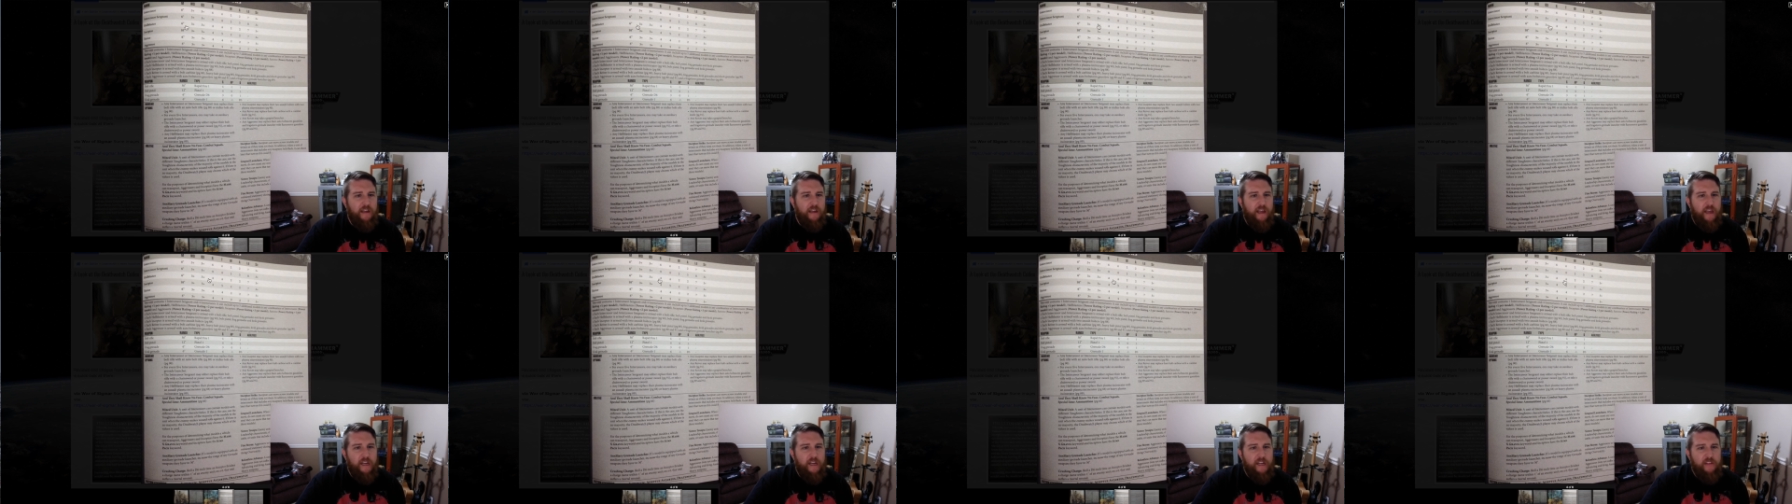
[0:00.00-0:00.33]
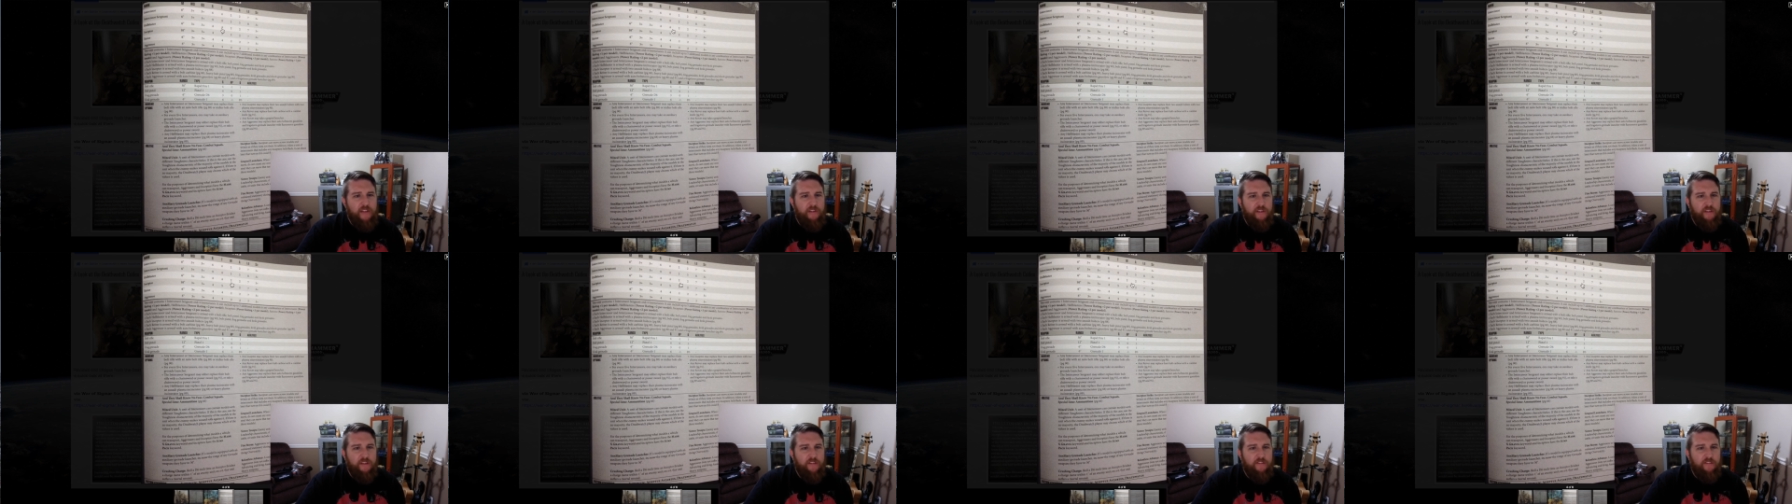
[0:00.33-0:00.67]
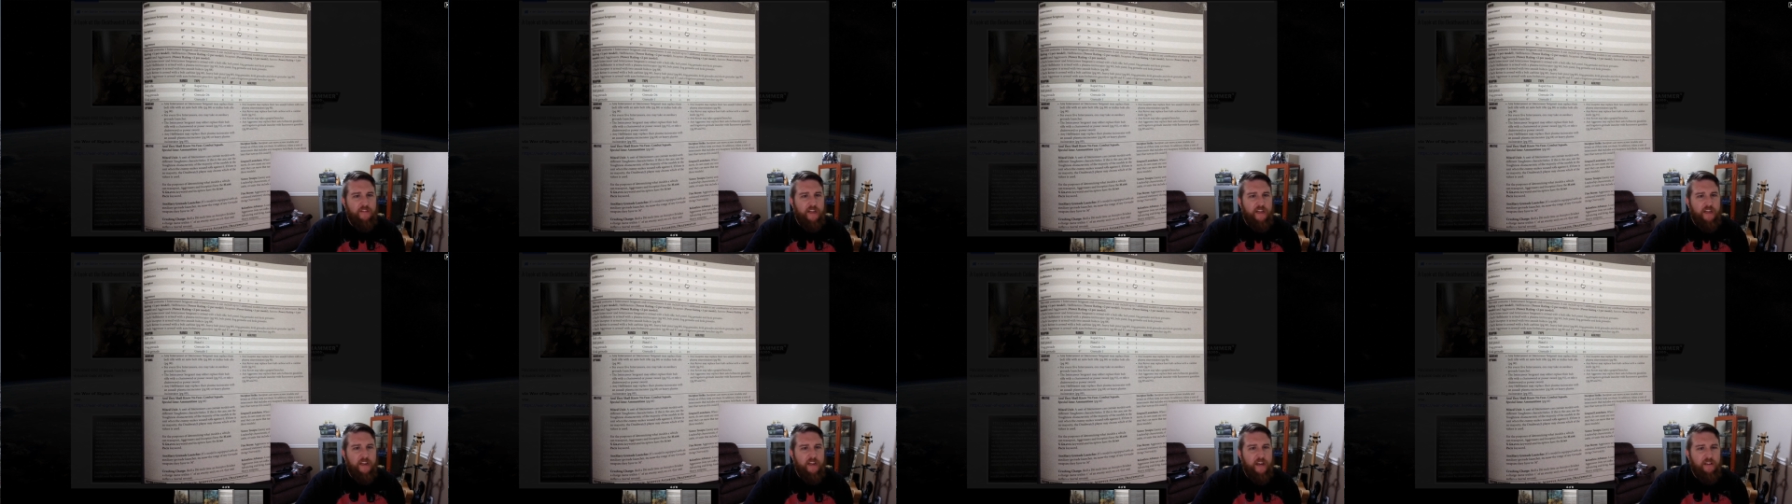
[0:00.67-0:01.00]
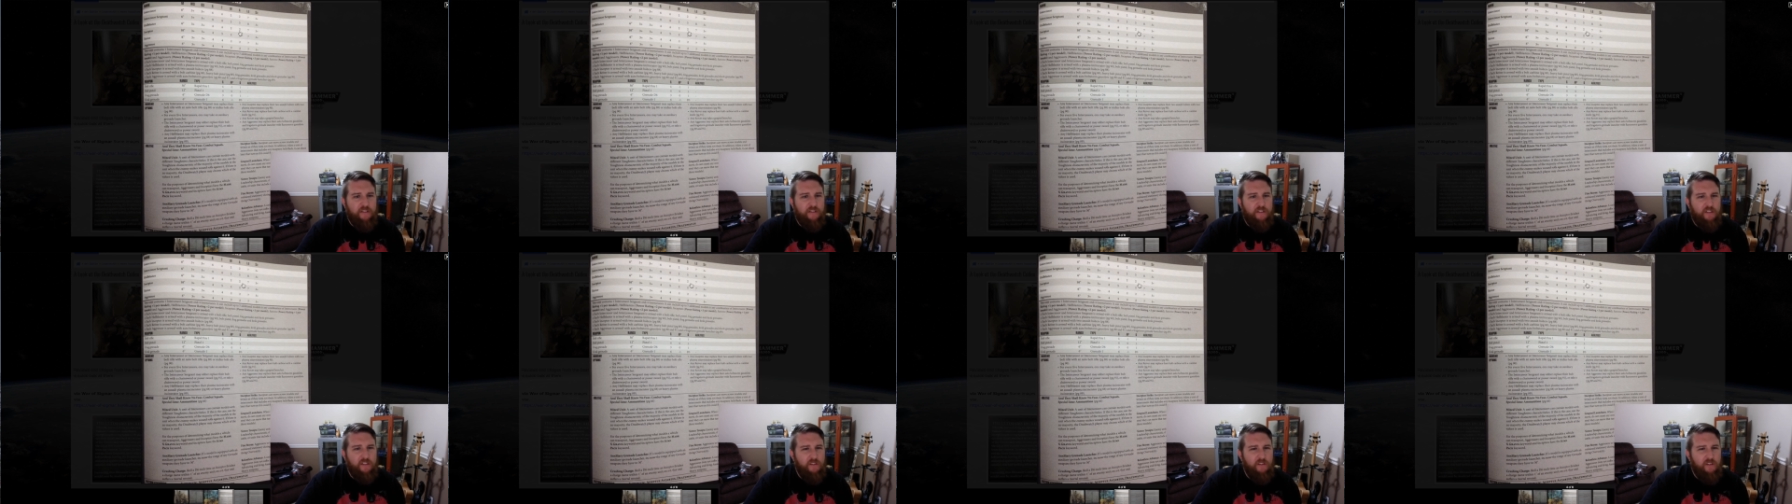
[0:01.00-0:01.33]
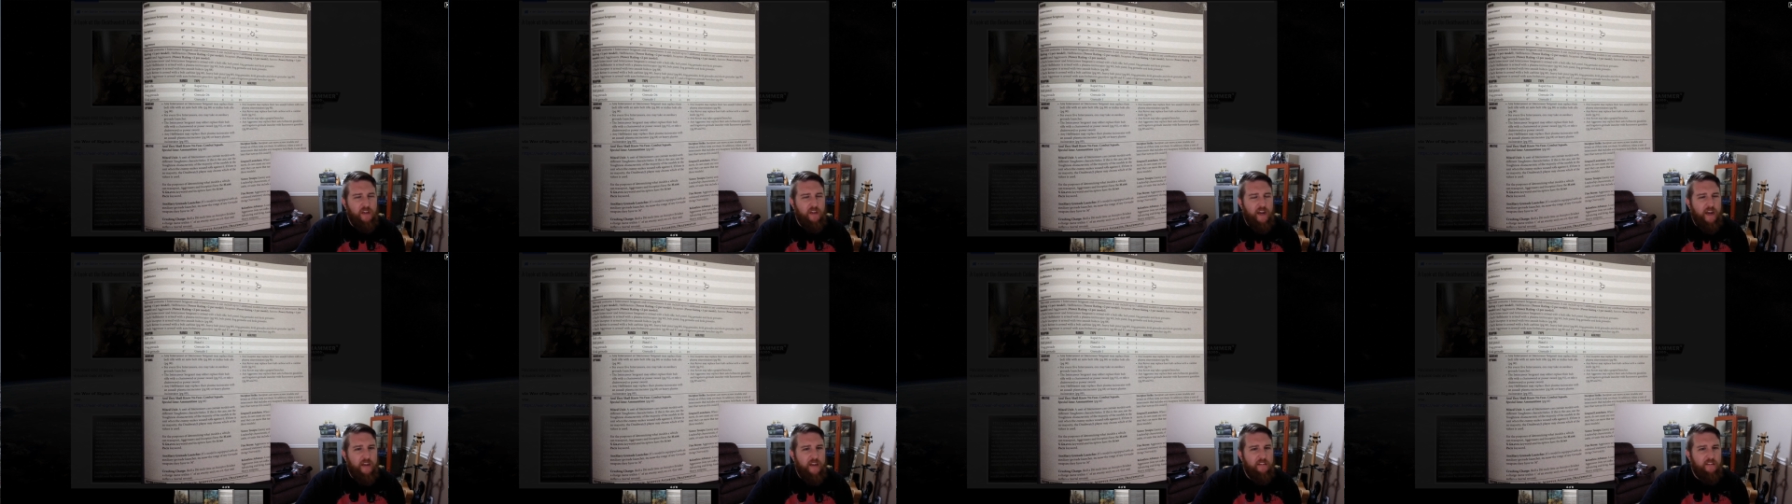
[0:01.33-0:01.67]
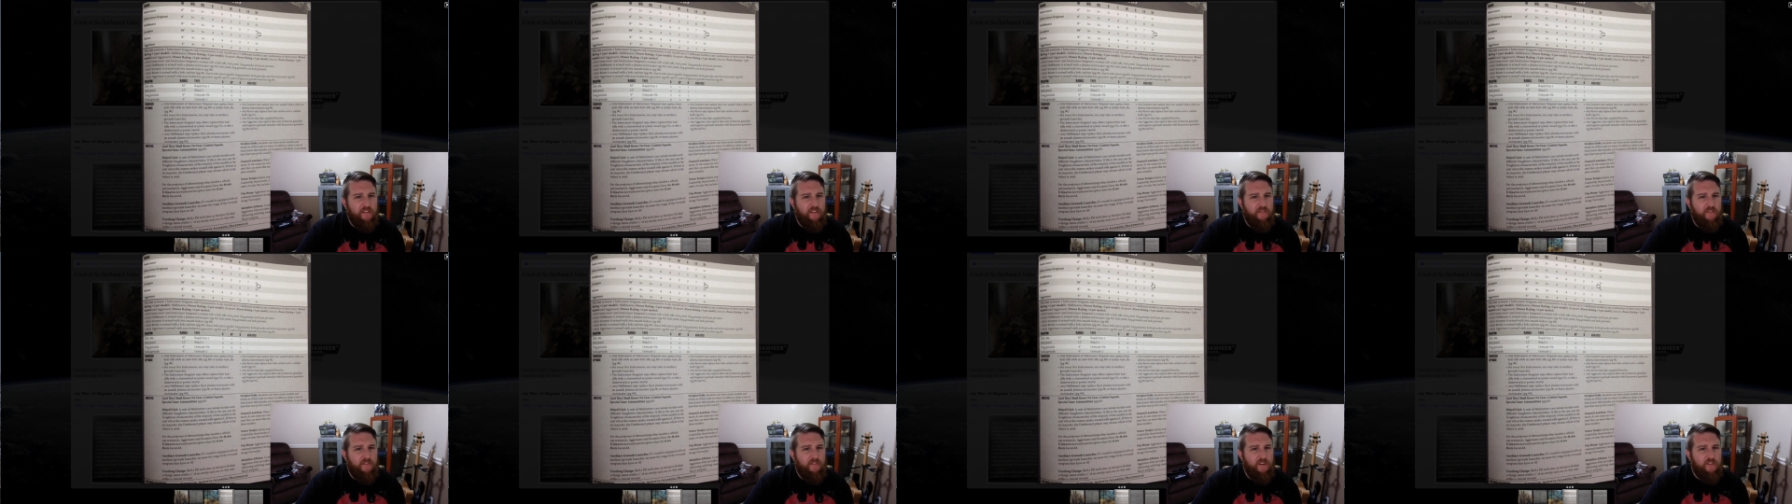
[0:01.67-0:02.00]
Anything stand out to you guys
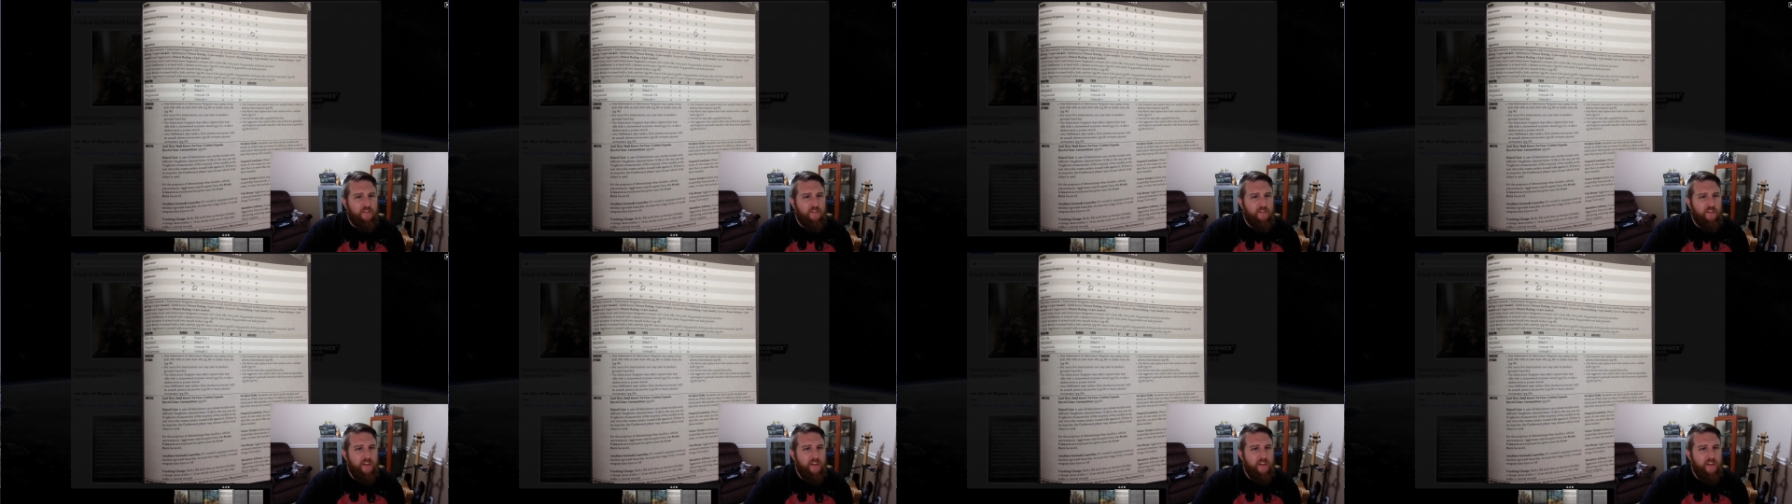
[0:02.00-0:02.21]
at first